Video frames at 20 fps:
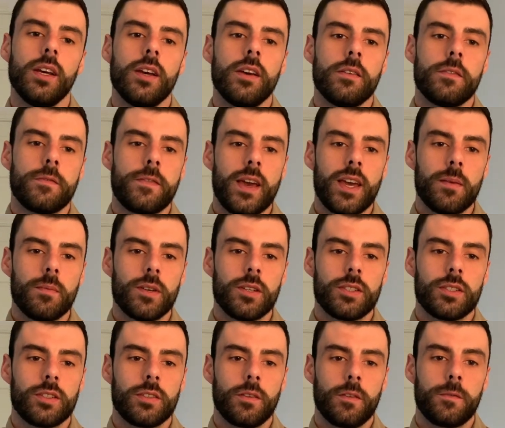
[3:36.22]

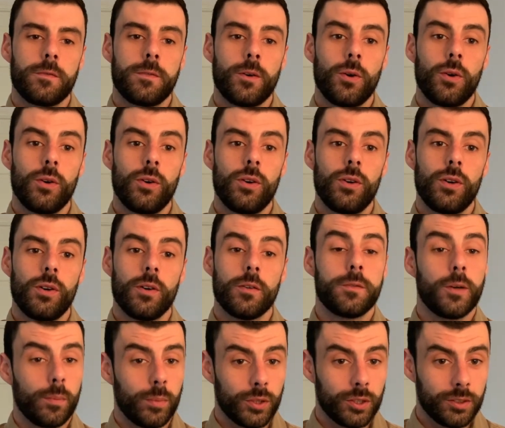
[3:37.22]
famous for
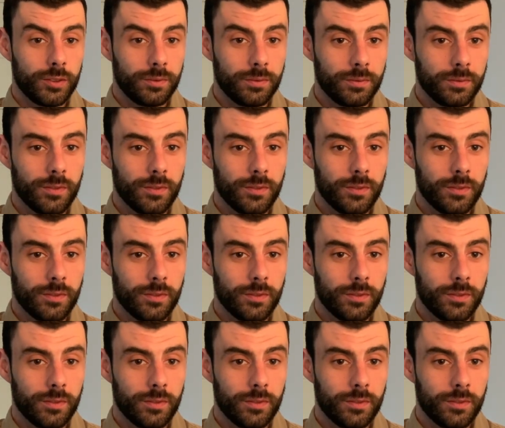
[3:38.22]
football,